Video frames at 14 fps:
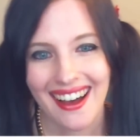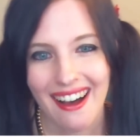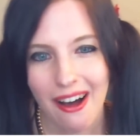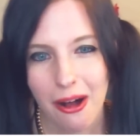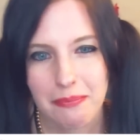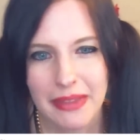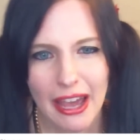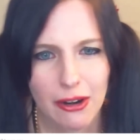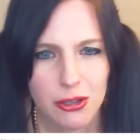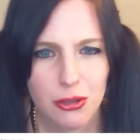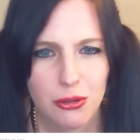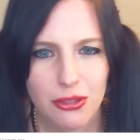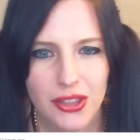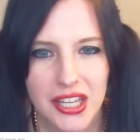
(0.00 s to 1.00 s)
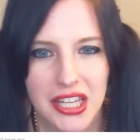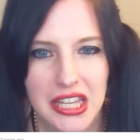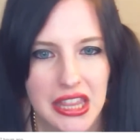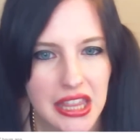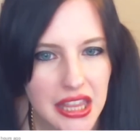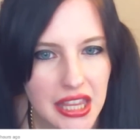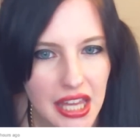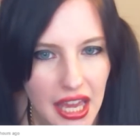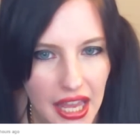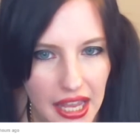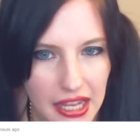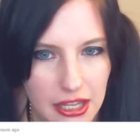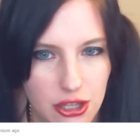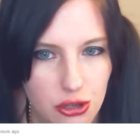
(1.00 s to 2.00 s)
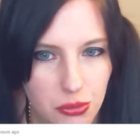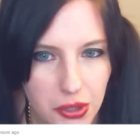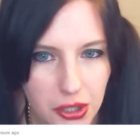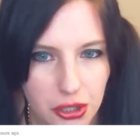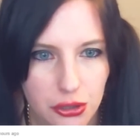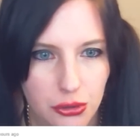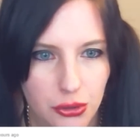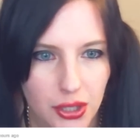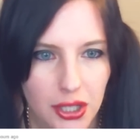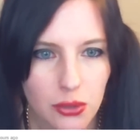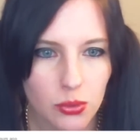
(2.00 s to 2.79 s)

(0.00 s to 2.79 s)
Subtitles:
How do you think you included,